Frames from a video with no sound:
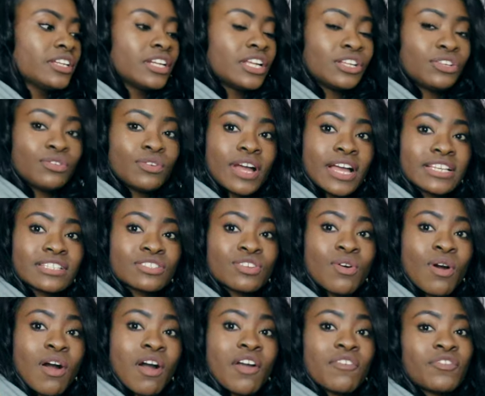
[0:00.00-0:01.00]
letting you guys
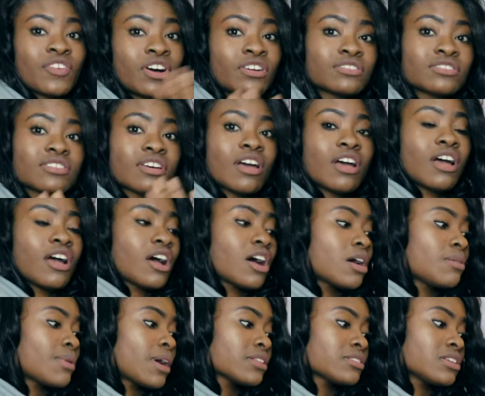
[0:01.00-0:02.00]
know how I felt
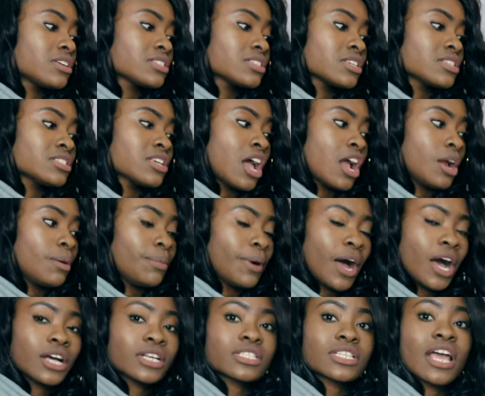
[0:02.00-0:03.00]
about this entire
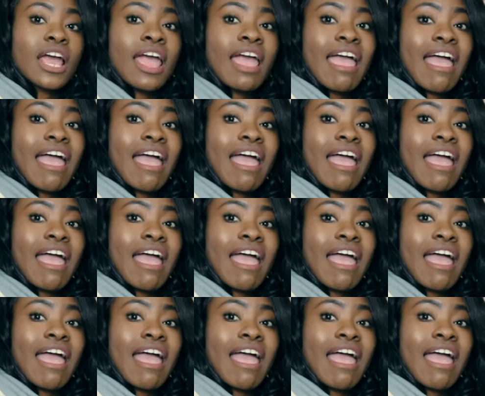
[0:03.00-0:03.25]
box,